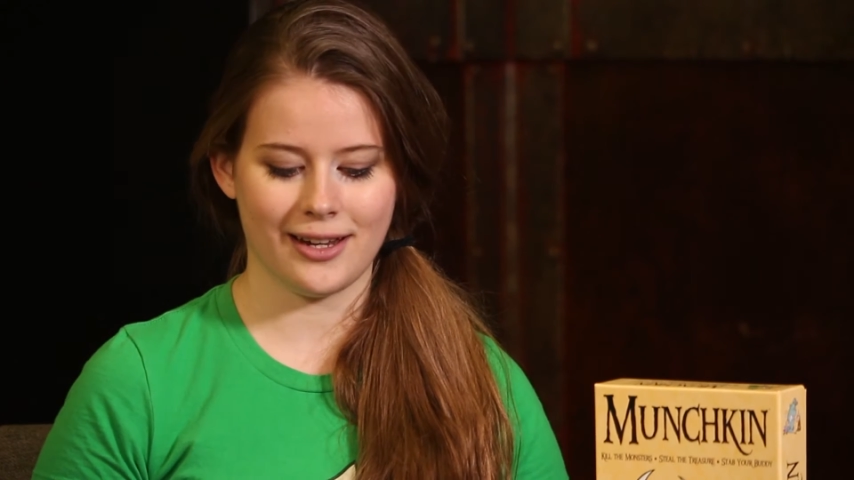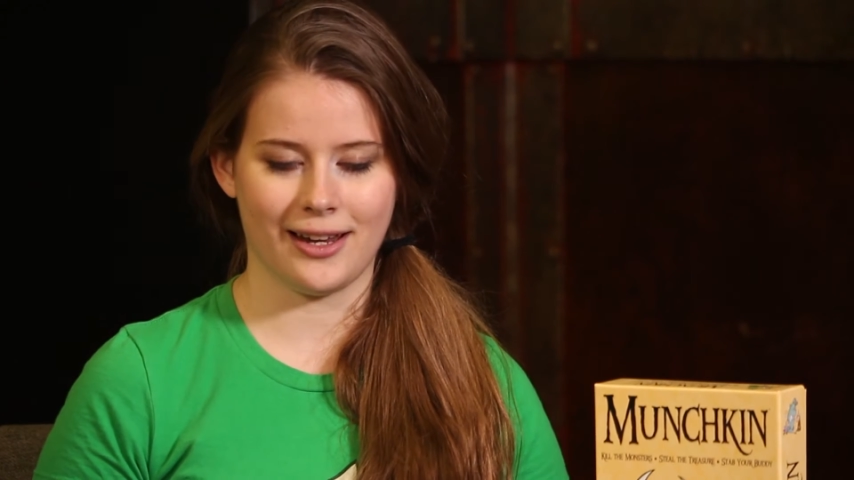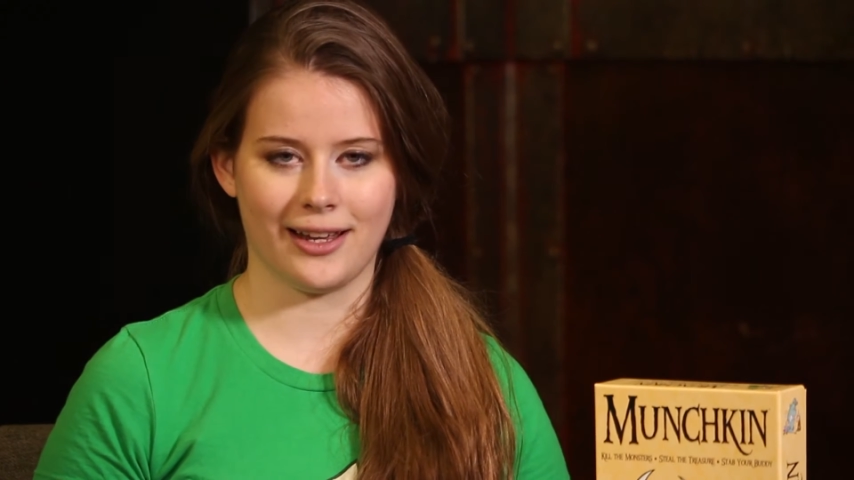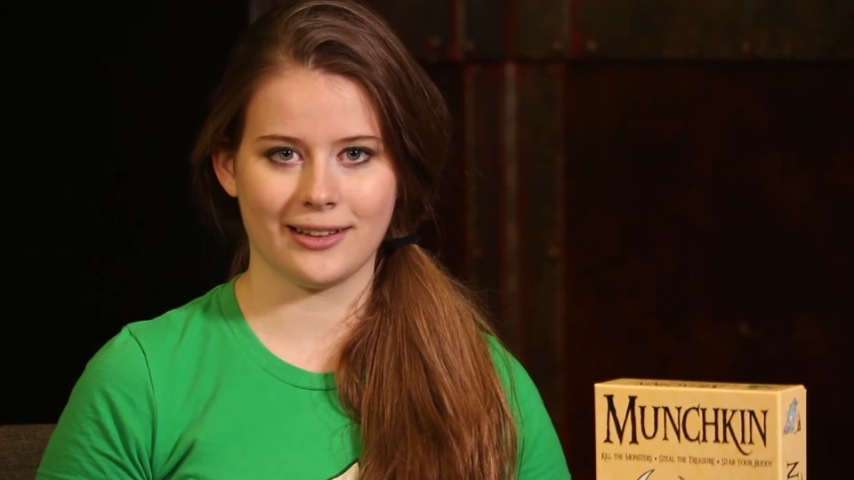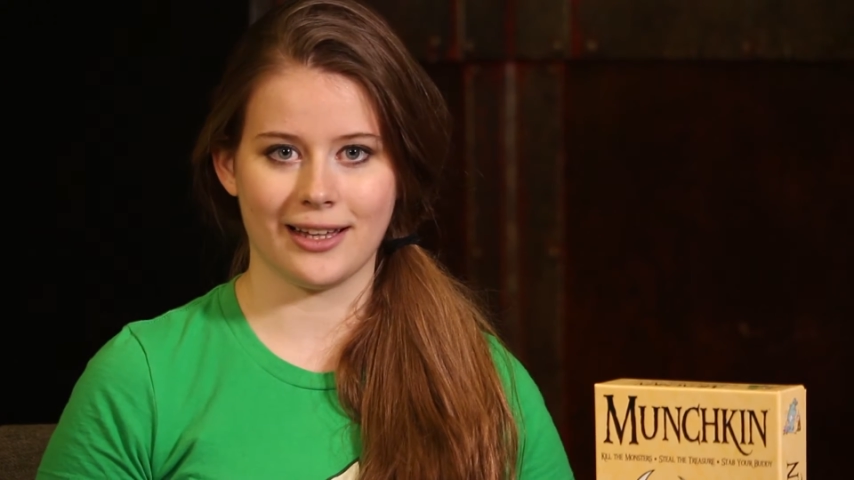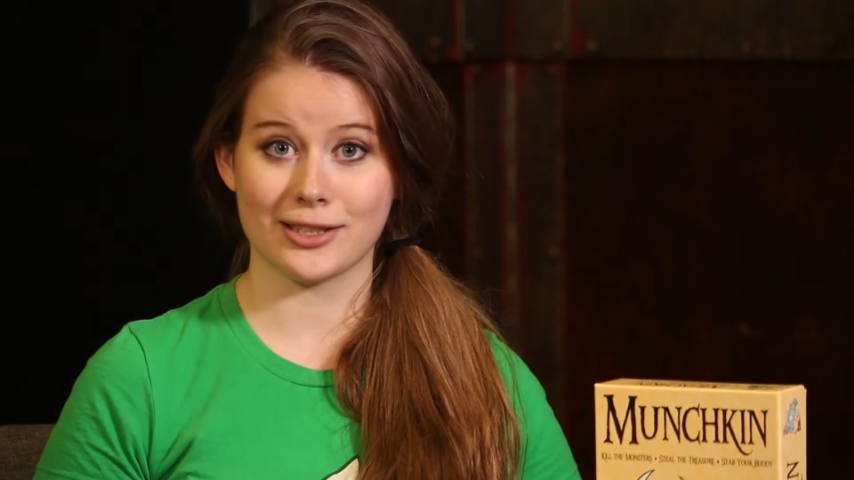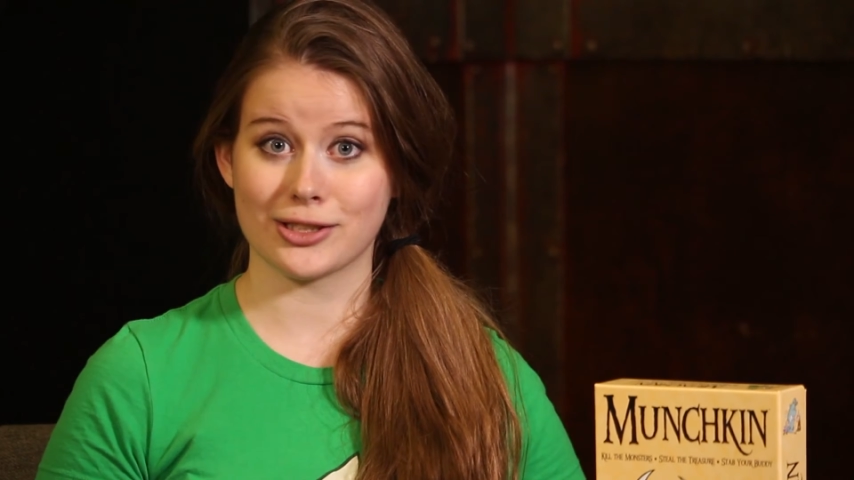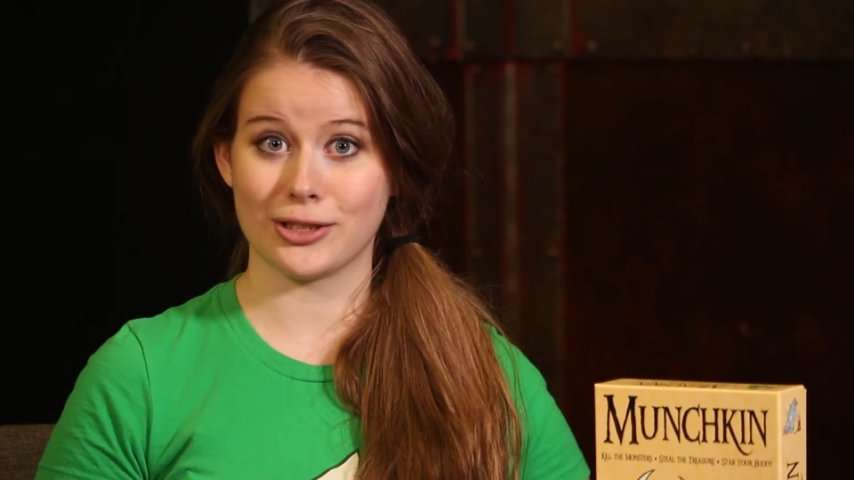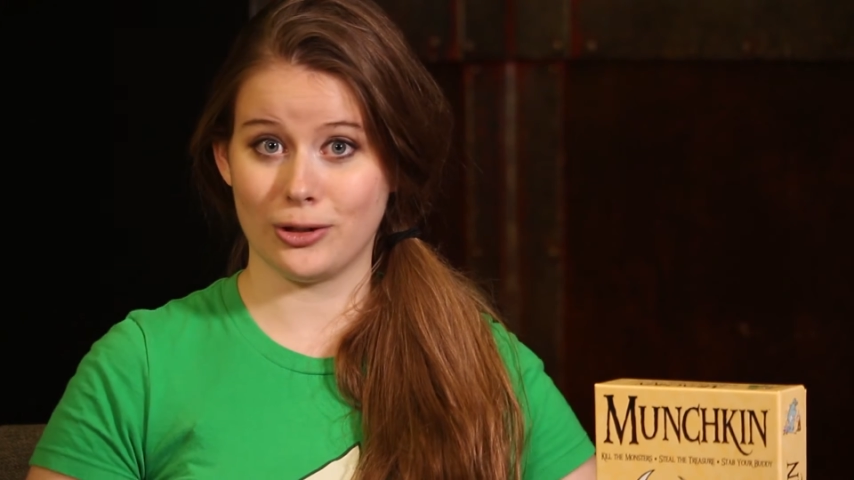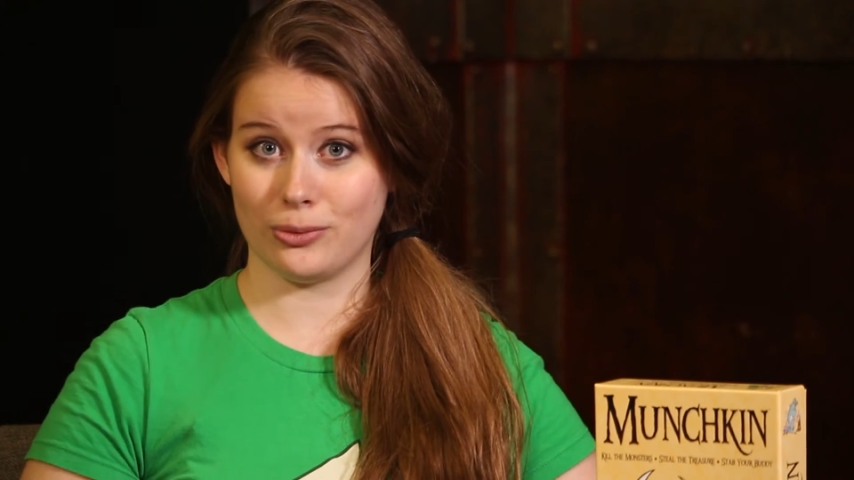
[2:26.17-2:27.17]
and let
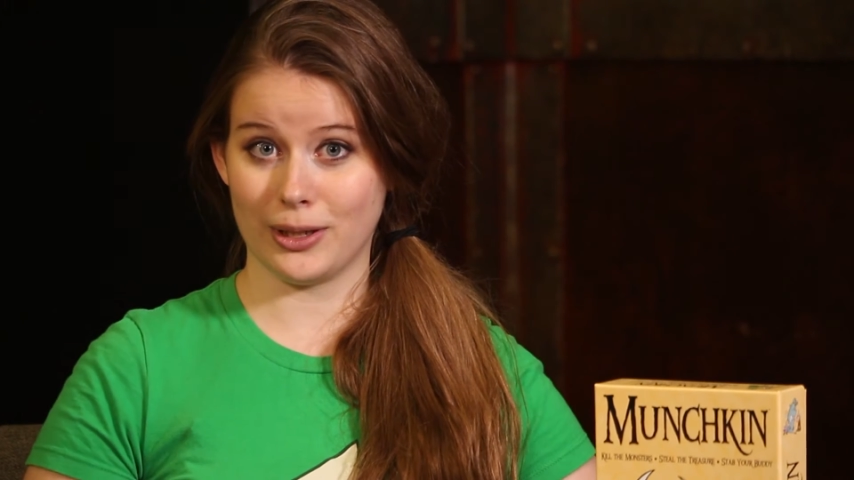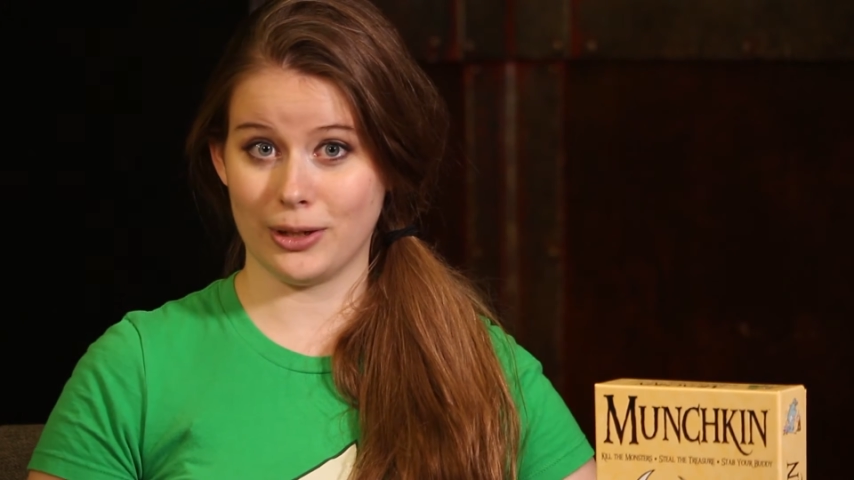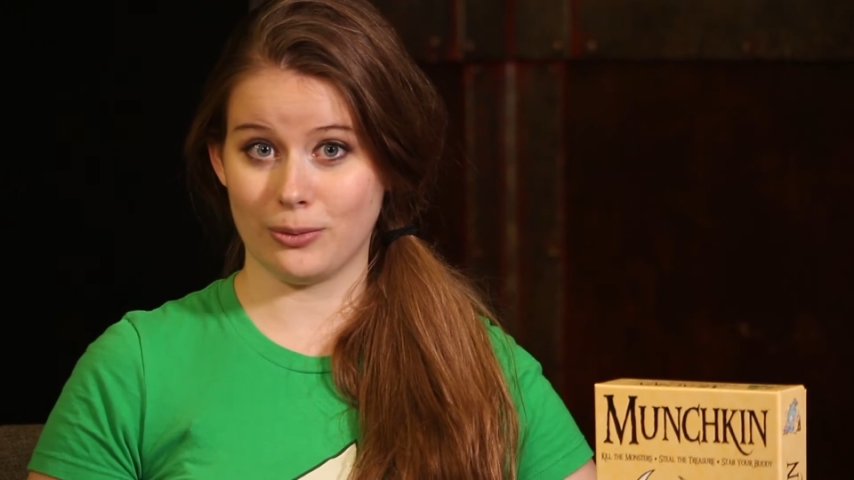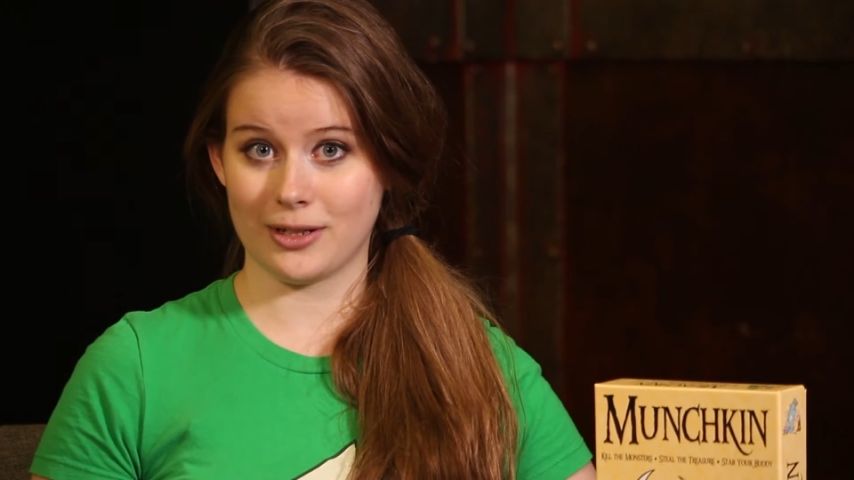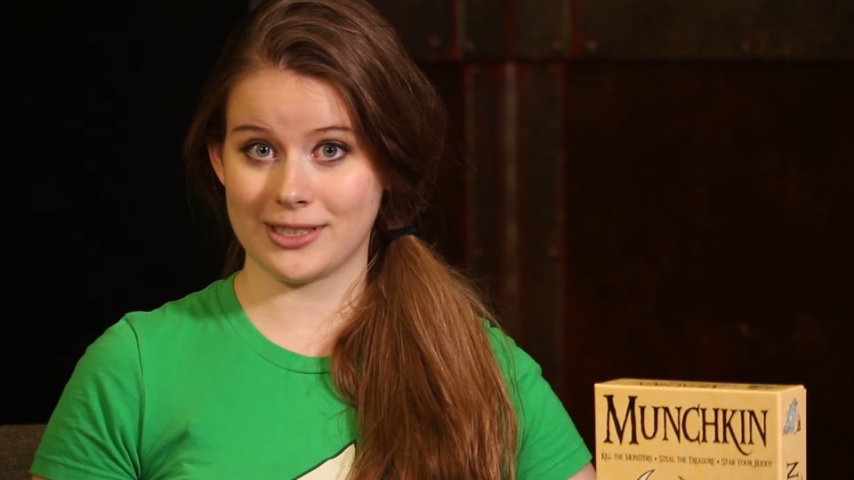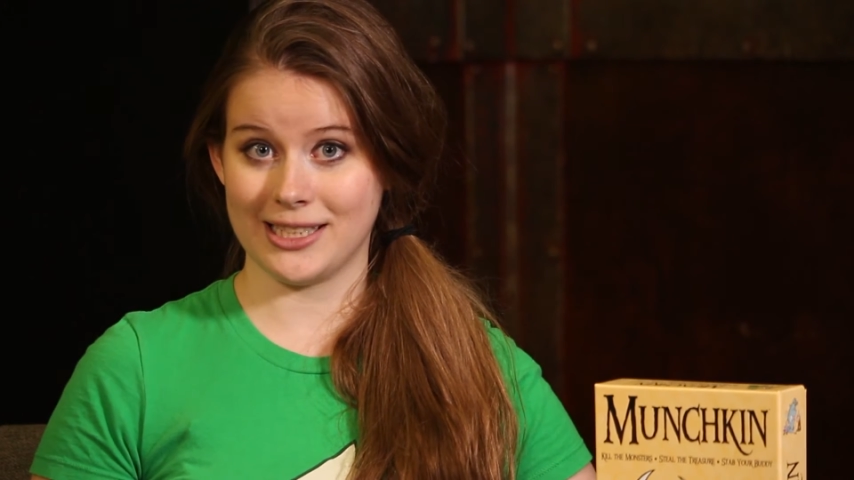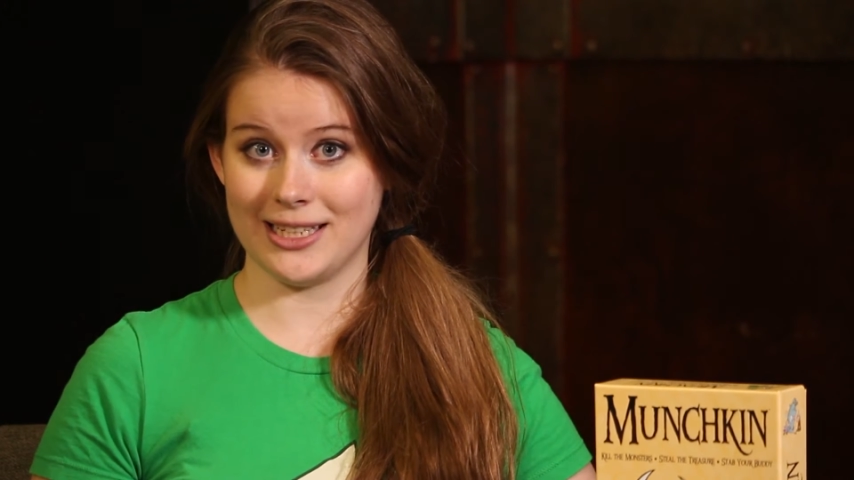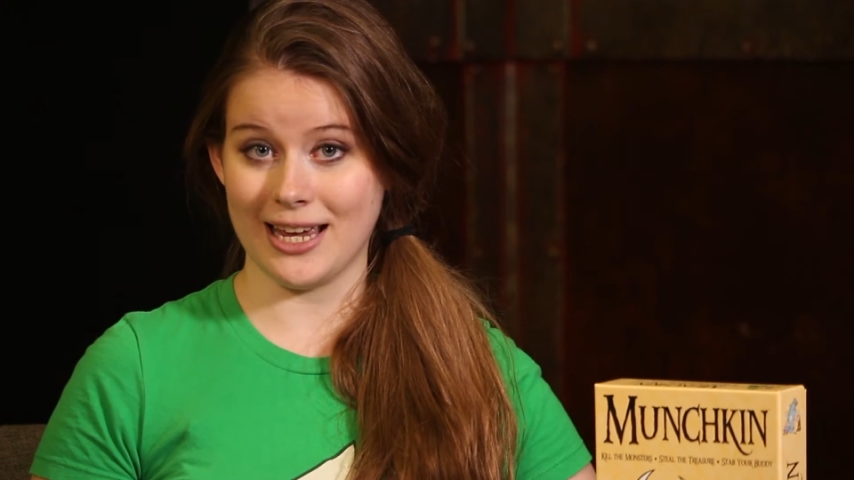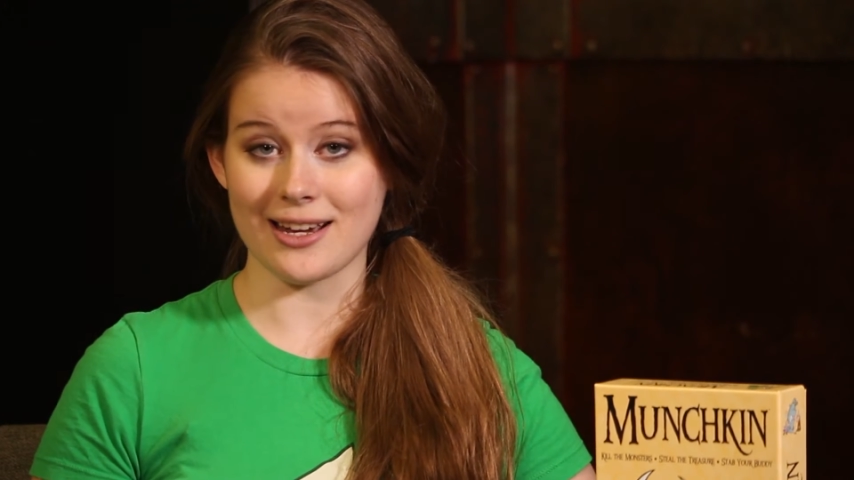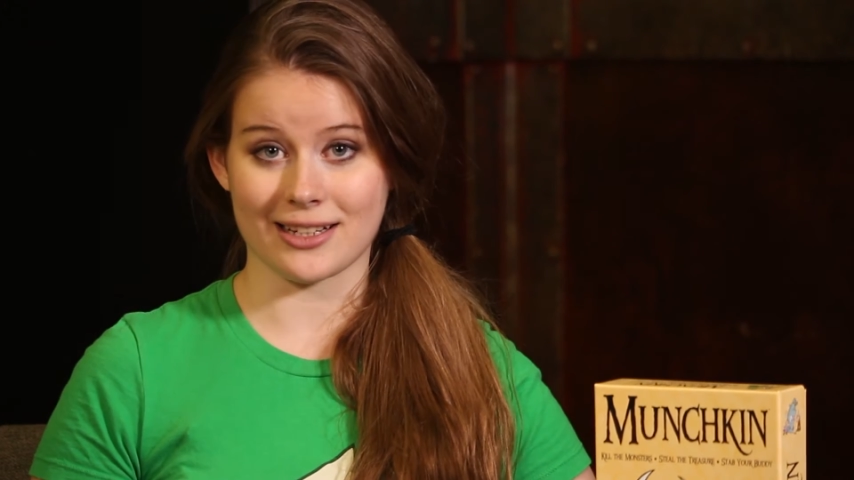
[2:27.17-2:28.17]
us know what you want to see
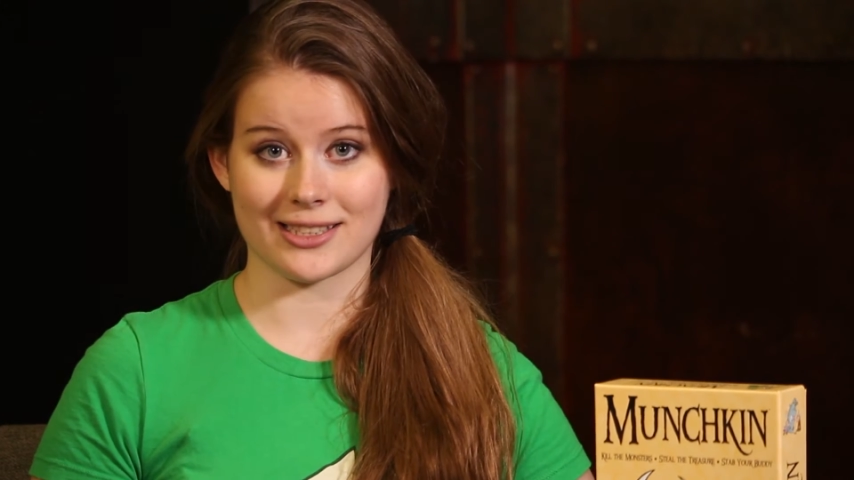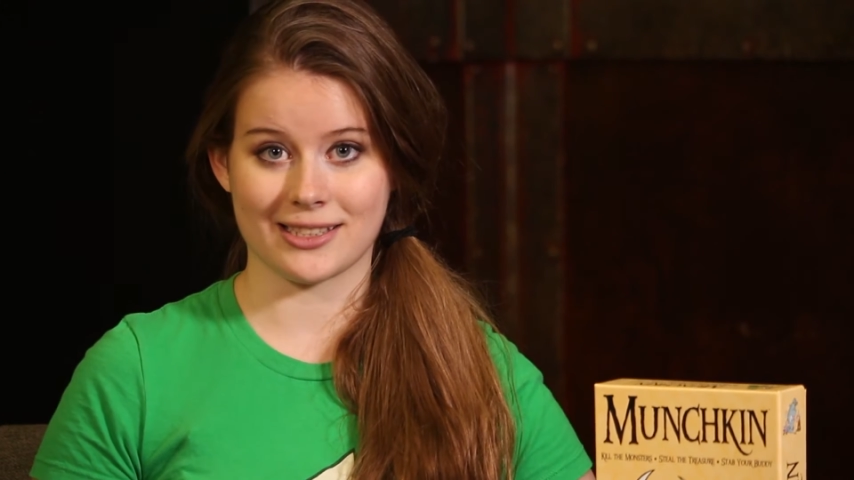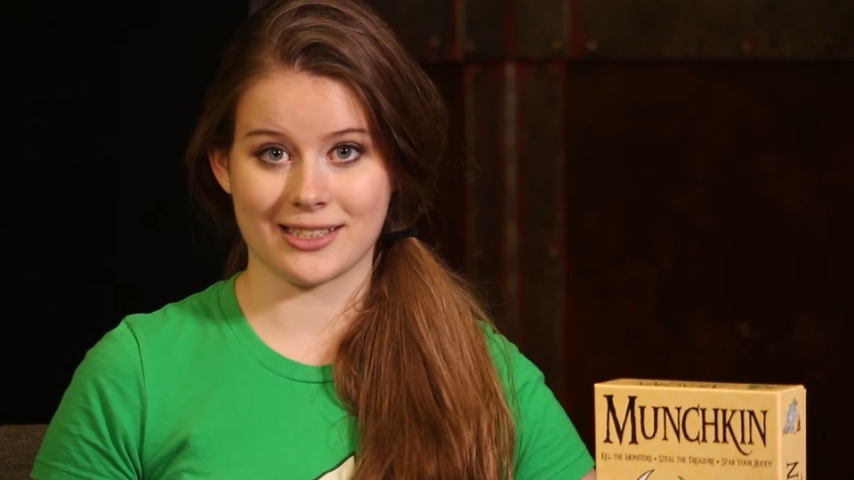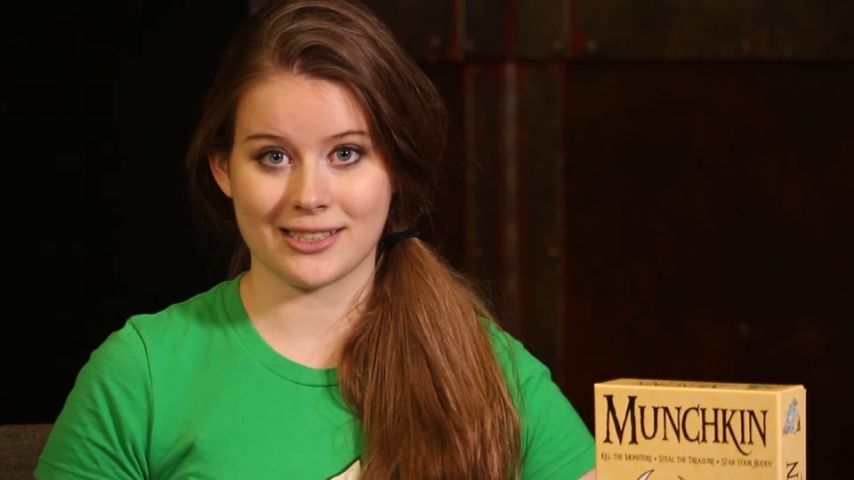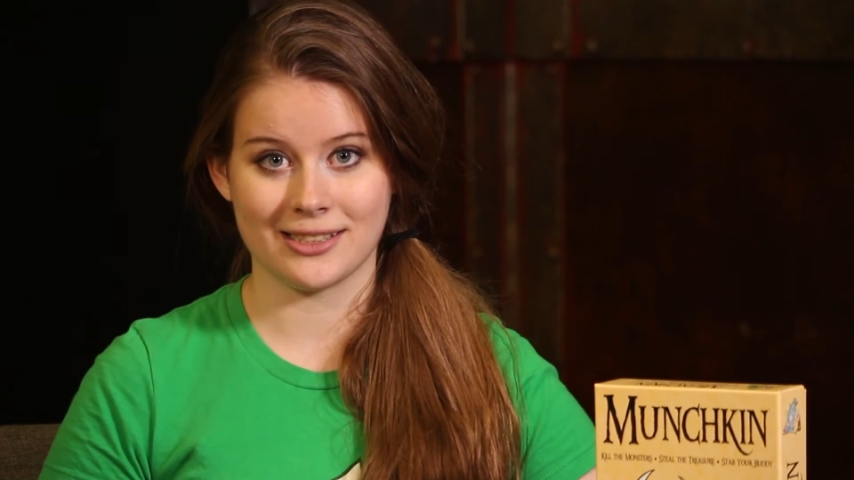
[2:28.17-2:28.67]
next.